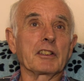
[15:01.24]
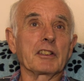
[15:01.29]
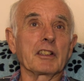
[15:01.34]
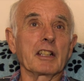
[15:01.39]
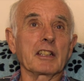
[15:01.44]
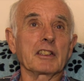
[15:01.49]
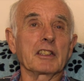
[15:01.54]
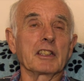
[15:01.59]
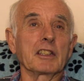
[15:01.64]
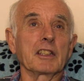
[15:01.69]

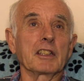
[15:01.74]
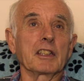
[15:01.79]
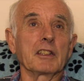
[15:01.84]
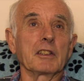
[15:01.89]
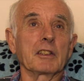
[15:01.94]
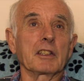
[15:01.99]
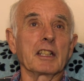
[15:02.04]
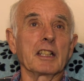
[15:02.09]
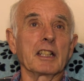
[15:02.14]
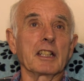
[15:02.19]
trucks in the
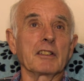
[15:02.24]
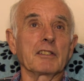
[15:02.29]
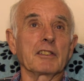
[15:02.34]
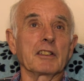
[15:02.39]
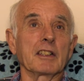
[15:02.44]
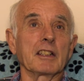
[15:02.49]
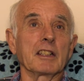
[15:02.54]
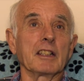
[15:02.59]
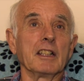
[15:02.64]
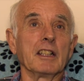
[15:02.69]
UK
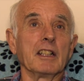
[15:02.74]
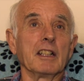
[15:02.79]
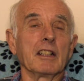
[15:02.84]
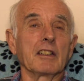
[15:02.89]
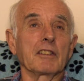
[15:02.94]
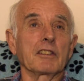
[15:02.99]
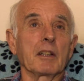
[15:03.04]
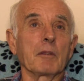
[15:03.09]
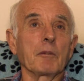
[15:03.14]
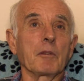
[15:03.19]
for
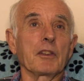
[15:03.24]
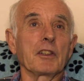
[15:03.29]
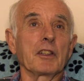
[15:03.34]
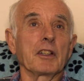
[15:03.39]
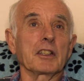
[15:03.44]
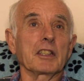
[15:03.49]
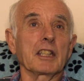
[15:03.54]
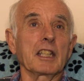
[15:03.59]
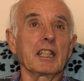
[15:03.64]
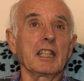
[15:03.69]
some
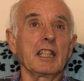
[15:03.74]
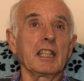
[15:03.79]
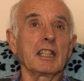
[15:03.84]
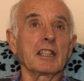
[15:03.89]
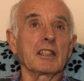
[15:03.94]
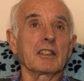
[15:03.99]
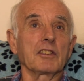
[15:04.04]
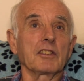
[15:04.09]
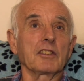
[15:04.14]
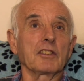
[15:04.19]
30
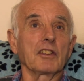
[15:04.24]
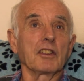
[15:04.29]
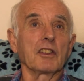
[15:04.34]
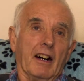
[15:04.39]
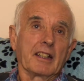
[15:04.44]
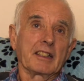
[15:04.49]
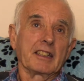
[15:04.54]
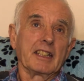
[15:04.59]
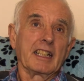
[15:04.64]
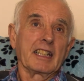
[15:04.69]
years.
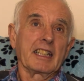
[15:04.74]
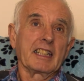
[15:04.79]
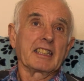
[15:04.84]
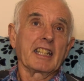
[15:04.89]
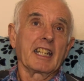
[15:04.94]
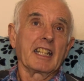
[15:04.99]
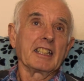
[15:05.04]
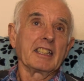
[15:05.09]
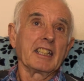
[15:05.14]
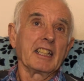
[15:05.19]
I had nearly
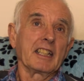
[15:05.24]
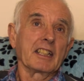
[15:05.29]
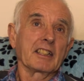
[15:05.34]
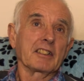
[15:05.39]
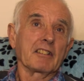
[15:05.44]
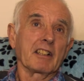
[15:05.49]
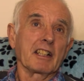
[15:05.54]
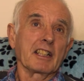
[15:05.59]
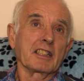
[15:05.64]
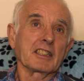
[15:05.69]
10 years
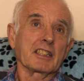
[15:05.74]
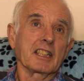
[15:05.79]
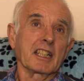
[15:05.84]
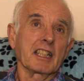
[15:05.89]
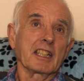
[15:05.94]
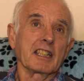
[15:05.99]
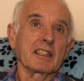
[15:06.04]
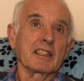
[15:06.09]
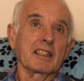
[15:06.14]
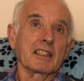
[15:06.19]

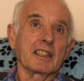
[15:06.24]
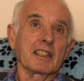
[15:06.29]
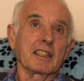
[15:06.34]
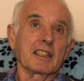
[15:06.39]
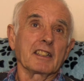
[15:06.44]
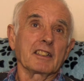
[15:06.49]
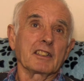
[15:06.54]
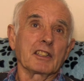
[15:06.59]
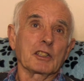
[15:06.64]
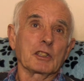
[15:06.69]
racing, and
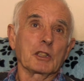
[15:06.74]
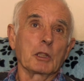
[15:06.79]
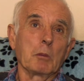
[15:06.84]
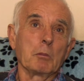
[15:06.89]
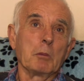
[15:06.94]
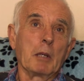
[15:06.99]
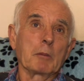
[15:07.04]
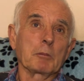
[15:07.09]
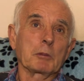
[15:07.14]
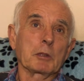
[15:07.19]
just got
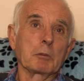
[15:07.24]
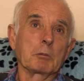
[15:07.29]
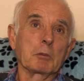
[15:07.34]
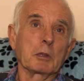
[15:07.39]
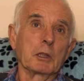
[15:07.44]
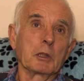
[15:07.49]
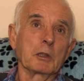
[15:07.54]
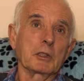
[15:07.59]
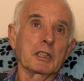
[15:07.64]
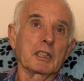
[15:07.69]
bumps and
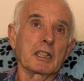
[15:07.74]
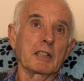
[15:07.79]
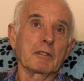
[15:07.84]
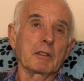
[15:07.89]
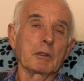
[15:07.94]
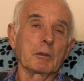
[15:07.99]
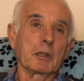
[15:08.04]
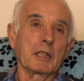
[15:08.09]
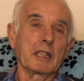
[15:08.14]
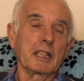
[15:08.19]
bruises
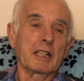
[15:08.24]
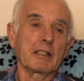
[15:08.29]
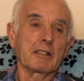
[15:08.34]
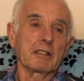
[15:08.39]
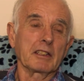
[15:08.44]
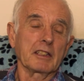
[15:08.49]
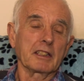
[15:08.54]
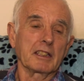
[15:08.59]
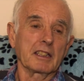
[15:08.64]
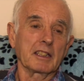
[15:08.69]
everywhere,
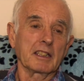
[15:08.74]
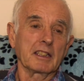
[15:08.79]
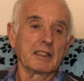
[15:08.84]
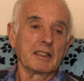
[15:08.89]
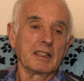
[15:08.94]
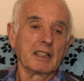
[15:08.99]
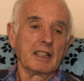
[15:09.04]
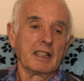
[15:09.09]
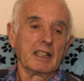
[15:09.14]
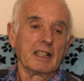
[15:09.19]
and I
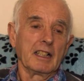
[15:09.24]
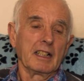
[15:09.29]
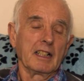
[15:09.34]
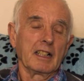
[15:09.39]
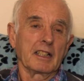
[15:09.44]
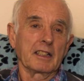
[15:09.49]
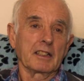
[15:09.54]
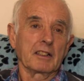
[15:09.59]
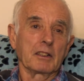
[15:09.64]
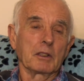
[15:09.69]

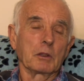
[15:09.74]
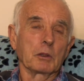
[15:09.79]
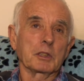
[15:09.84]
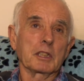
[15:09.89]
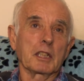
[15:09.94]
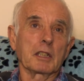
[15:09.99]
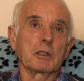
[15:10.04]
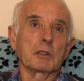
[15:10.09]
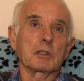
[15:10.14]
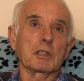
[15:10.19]

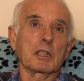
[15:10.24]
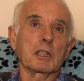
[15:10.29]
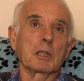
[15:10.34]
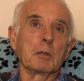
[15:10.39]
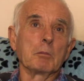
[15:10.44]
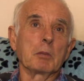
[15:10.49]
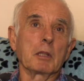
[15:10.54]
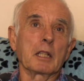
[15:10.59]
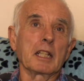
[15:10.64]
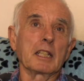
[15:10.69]
also used to
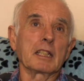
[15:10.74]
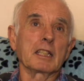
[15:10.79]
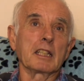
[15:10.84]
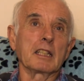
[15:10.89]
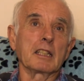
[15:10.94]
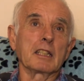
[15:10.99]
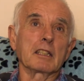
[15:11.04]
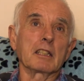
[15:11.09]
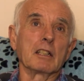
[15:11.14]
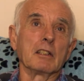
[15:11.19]
compete
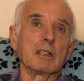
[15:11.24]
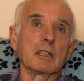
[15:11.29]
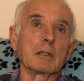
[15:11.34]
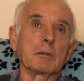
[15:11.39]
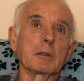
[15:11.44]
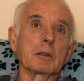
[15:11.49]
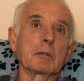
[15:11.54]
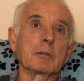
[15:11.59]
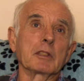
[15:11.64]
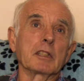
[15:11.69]
in
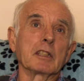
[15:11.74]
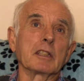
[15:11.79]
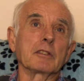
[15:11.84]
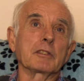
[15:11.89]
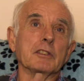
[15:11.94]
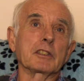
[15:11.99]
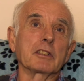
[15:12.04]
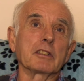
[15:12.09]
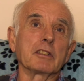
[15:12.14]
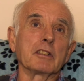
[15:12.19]
time and
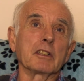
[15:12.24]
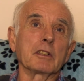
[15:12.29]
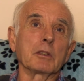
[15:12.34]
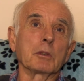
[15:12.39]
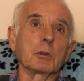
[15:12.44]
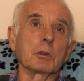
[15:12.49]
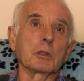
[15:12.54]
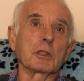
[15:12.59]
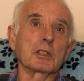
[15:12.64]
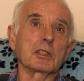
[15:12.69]
observed
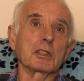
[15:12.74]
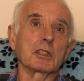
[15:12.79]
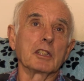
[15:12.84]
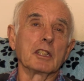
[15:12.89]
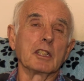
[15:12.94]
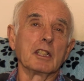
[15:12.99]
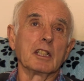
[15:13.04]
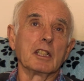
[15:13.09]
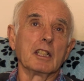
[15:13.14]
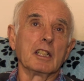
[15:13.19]
trials.
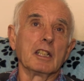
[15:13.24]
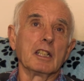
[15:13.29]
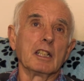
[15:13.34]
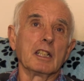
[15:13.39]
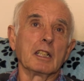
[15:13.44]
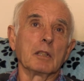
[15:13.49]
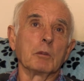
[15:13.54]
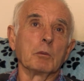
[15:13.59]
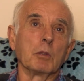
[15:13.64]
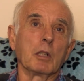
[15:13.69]

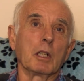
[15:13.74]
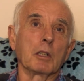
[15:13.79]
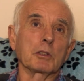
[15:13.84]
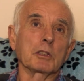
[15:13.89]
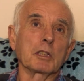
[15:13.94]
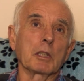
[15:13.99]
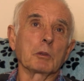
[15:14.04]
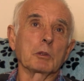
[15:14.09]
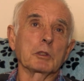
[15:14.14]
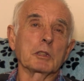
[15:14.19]
And
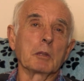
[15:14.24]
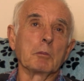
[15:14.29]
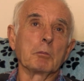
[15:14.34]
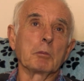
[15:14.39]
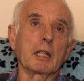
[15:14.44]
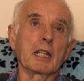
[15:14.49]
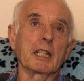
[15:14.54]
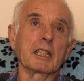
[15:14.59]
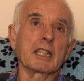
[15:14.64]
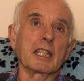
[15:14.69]
whilst I was
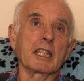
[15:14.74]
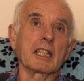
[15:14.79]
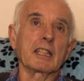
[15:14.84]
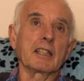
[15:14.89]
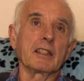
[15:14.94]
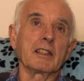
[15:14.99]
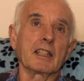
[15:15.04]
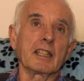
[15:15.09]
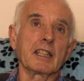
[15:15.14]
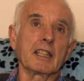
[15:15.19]
competing
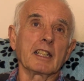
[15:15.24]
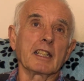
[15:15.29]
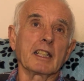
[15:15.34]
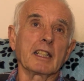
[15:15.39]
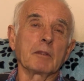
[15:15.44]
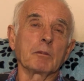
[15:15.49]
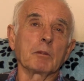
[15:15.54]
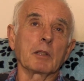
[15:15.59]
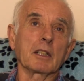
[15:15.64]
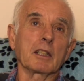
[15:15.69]
in there,
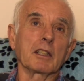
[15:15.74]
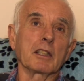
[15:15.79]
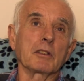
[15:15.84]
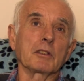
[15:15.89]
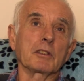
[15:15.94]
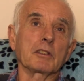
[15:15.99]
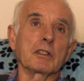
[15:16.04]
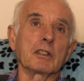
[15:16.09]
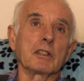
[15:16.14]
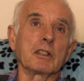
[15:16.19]
in one of
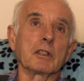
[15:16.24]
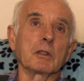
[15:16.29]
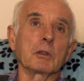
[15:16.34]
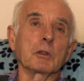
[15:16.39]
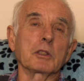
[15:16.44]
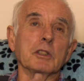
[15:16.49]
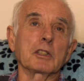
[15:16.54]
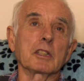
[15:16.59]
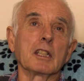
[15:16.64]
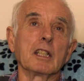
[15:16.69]
those
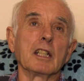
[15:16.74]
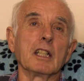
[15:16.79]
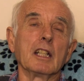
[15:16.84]
trials,